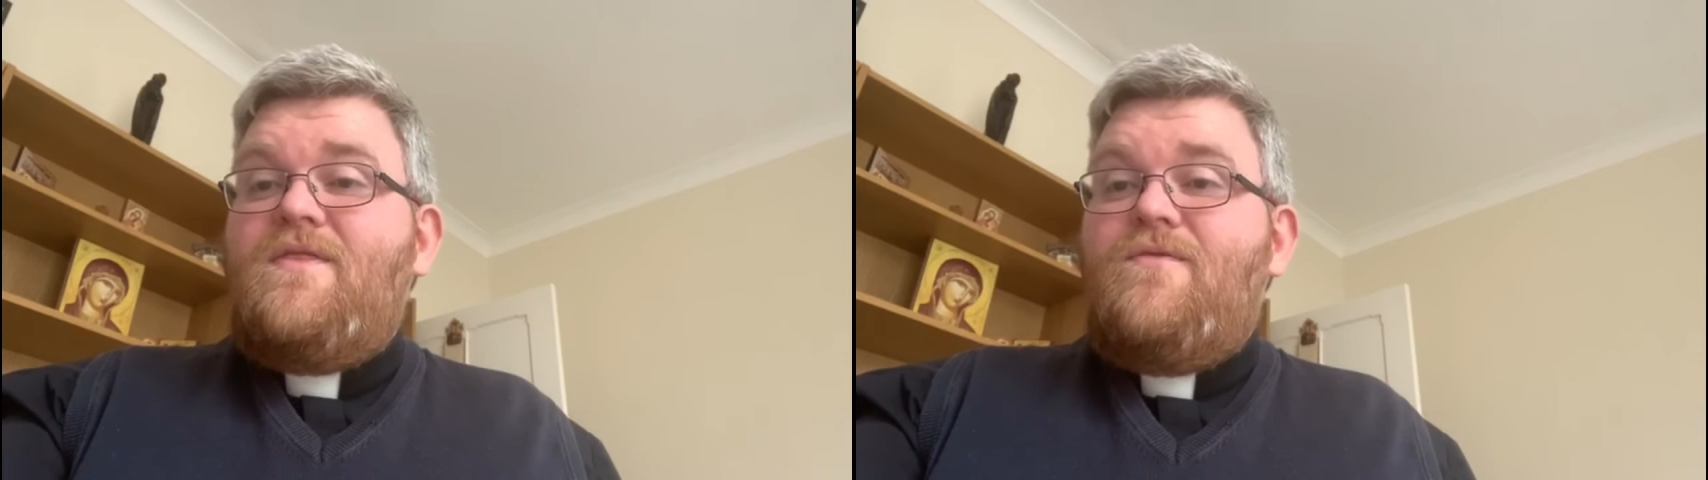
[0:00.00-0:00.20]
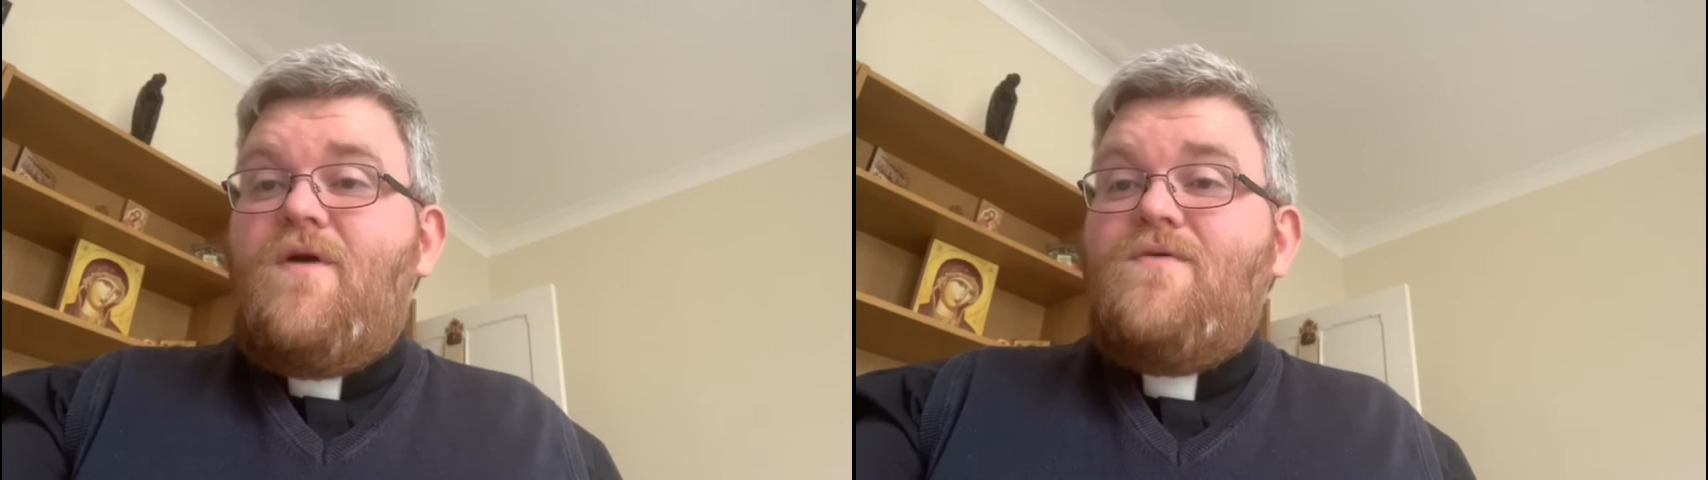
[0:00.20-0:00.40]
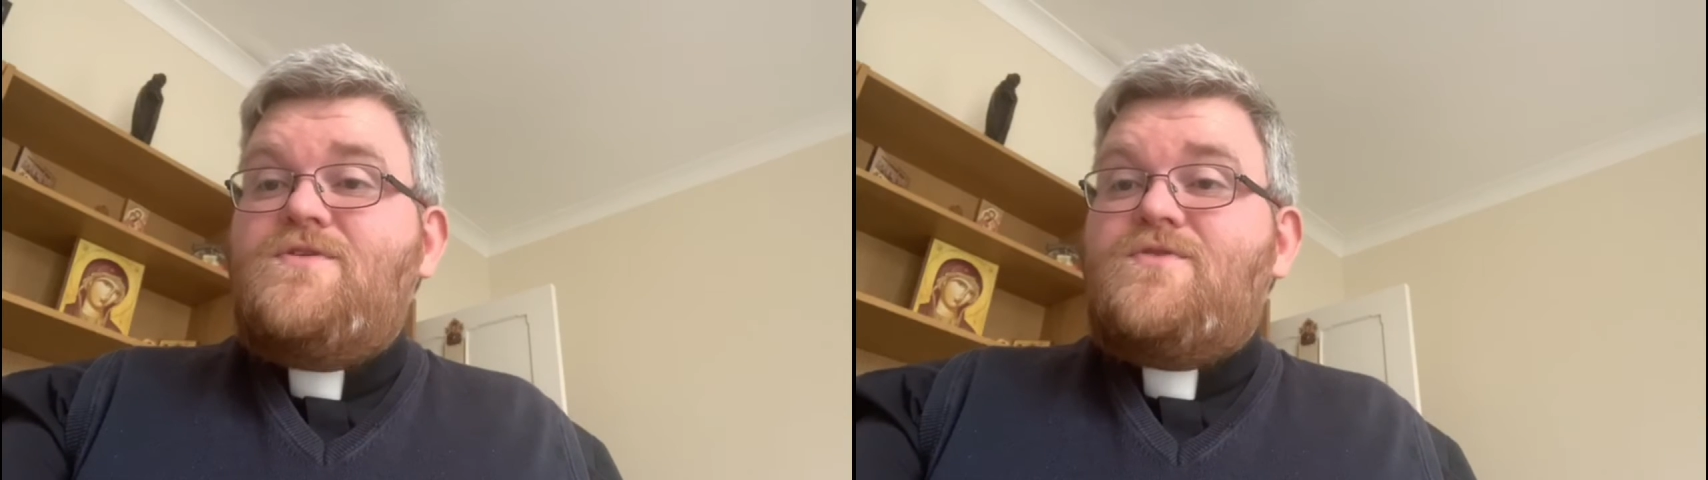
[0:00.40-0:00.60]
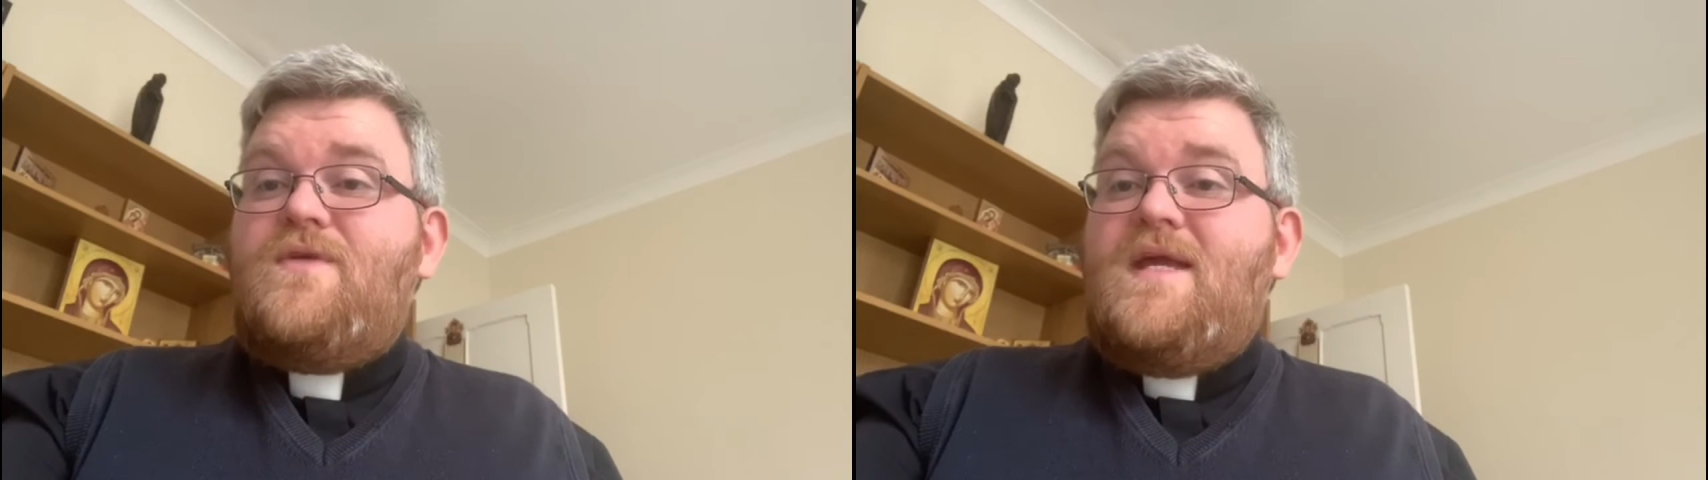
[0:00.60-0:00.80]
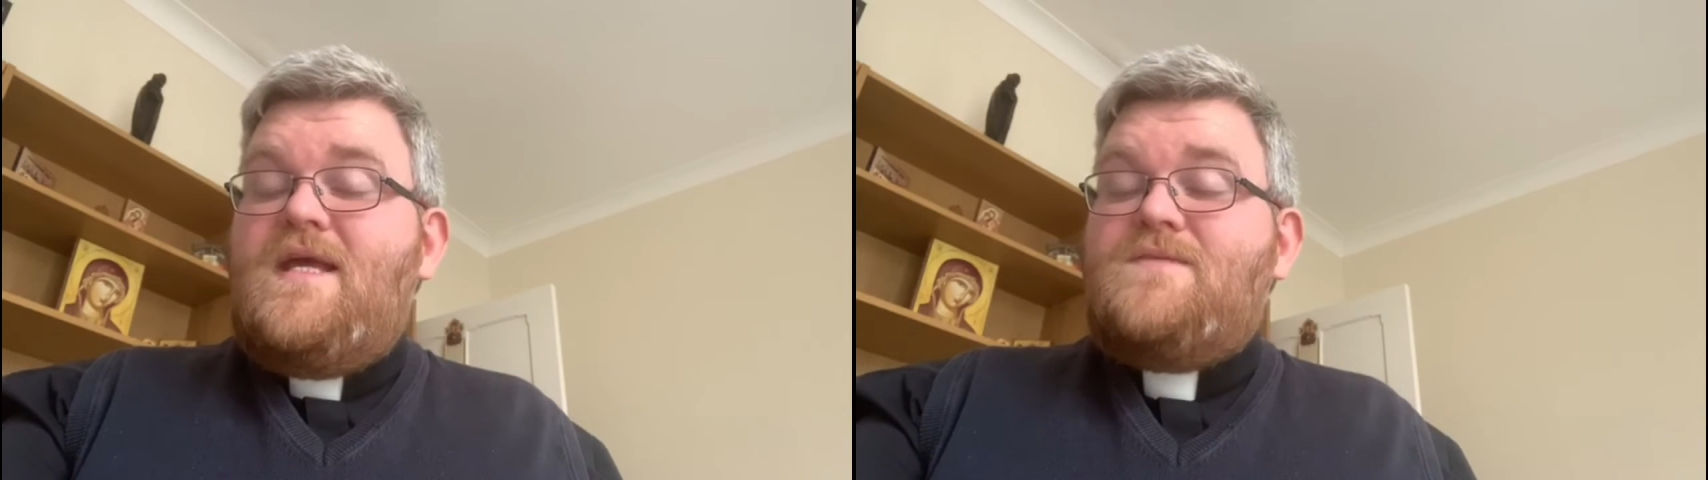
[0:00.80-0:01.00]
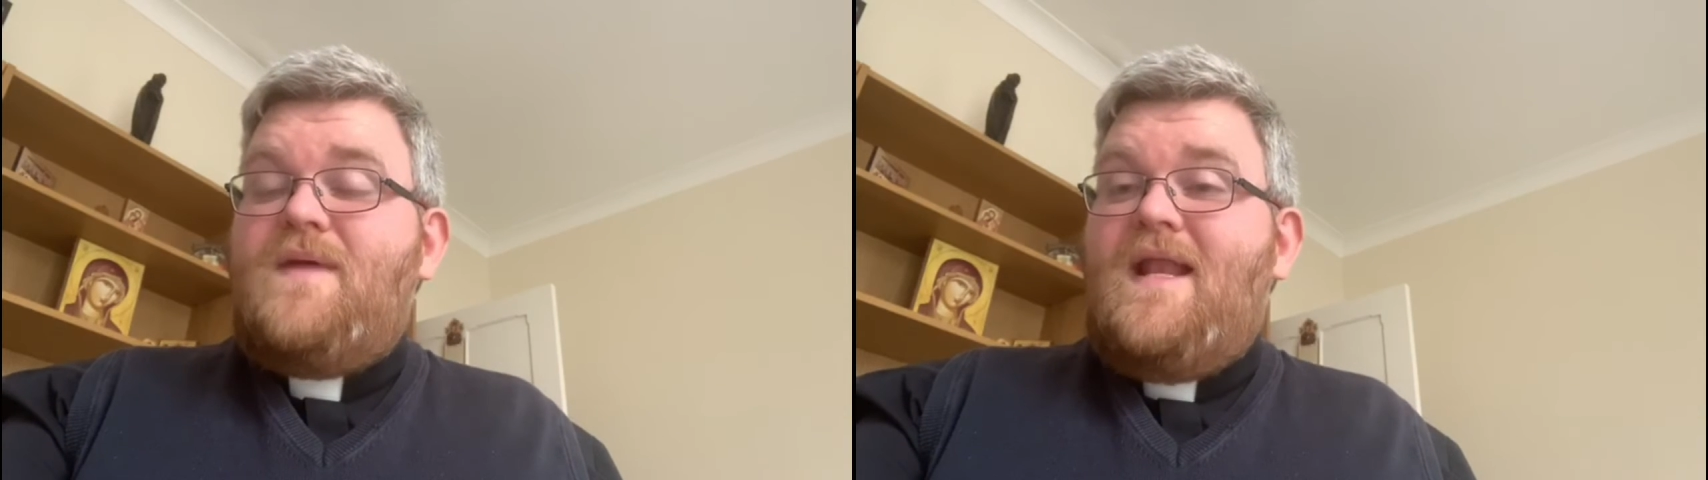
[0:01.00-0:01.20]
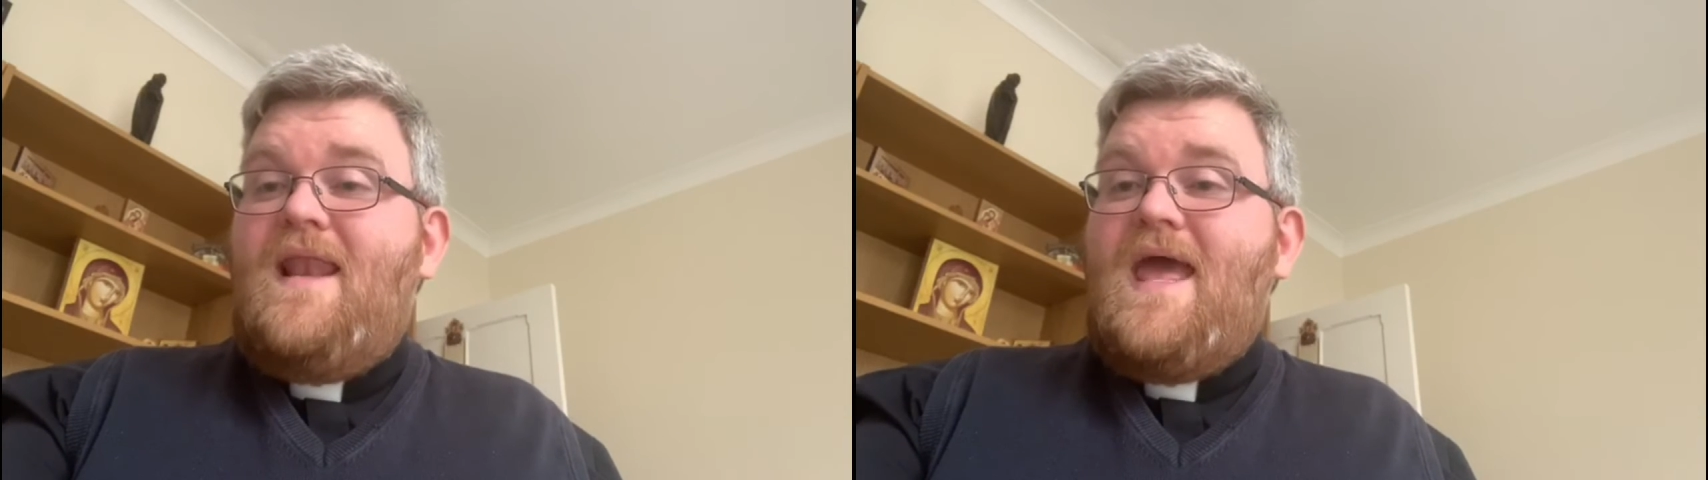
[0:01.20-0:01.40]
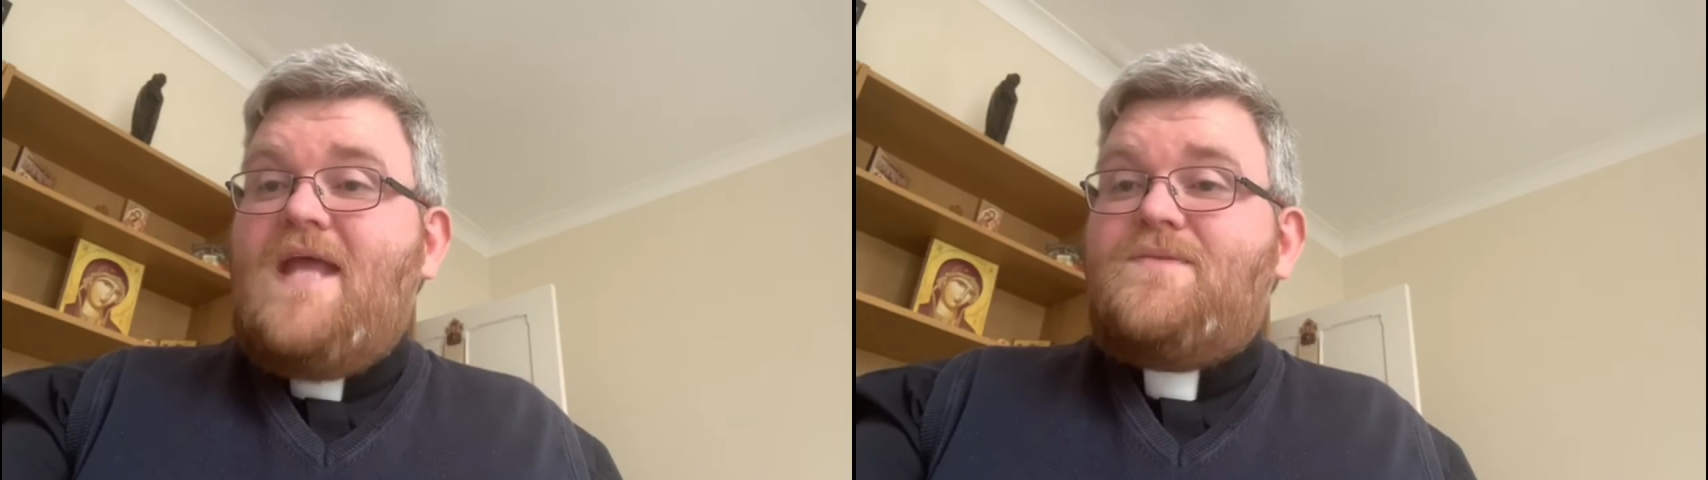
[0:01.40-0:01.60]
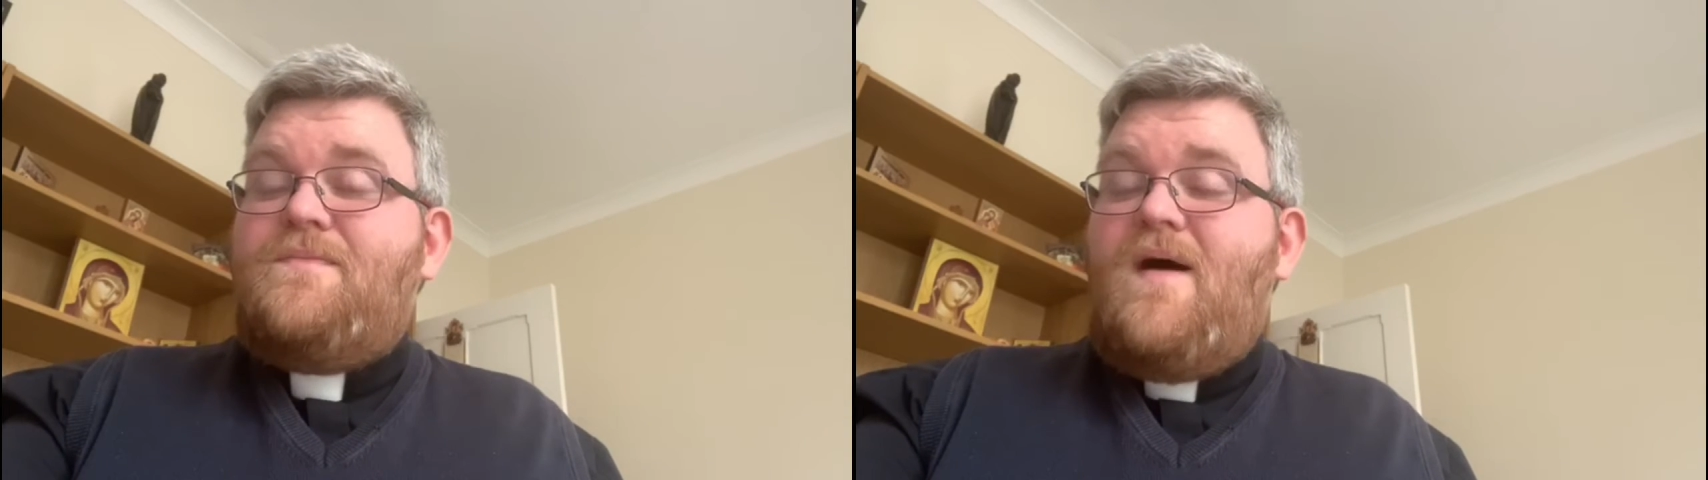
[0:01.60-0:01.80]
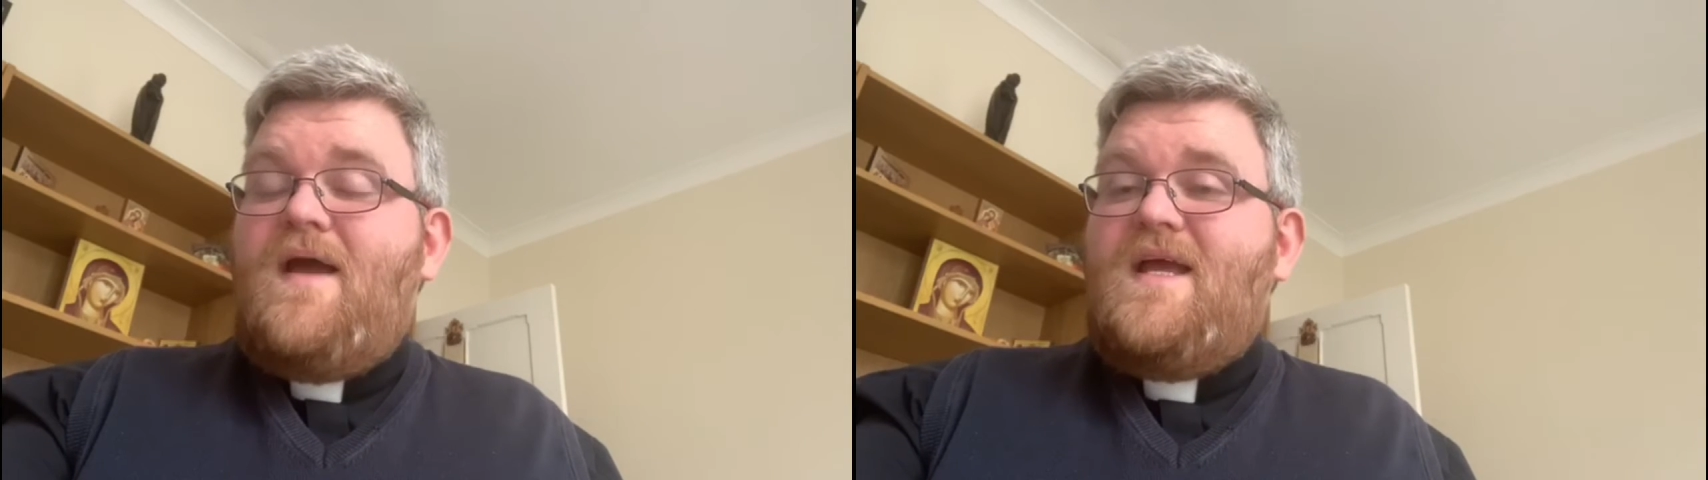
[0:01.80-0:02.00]
the Rosary is being
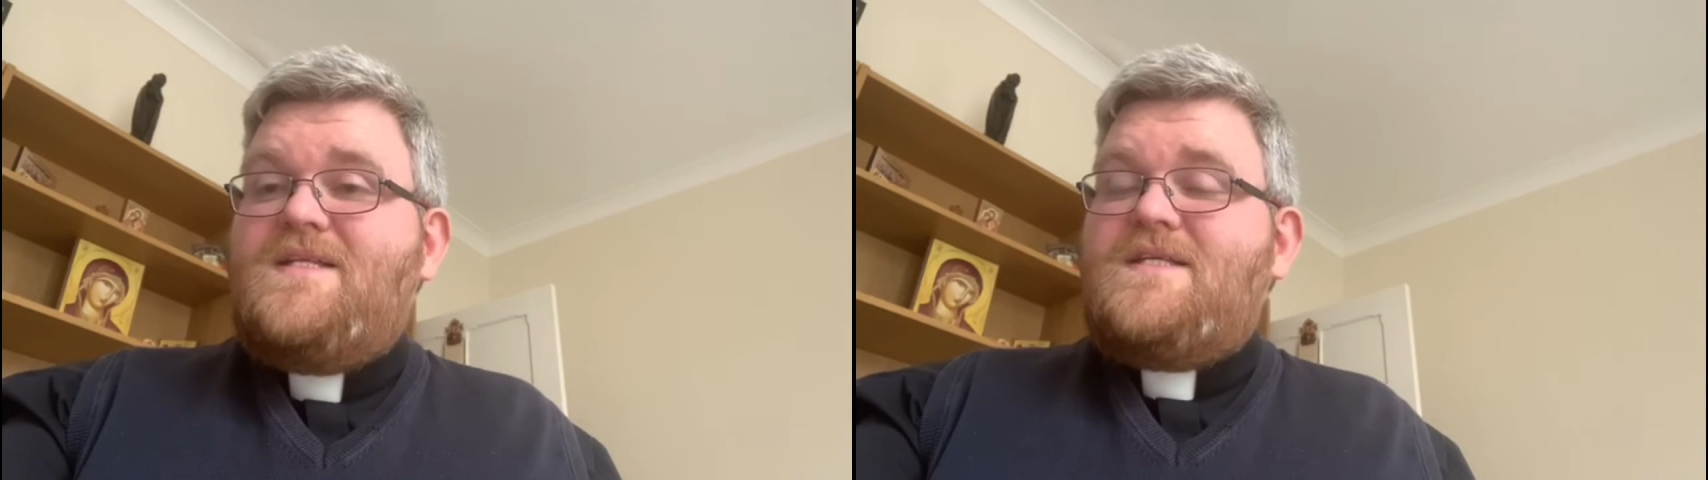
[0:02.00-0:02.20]
led by a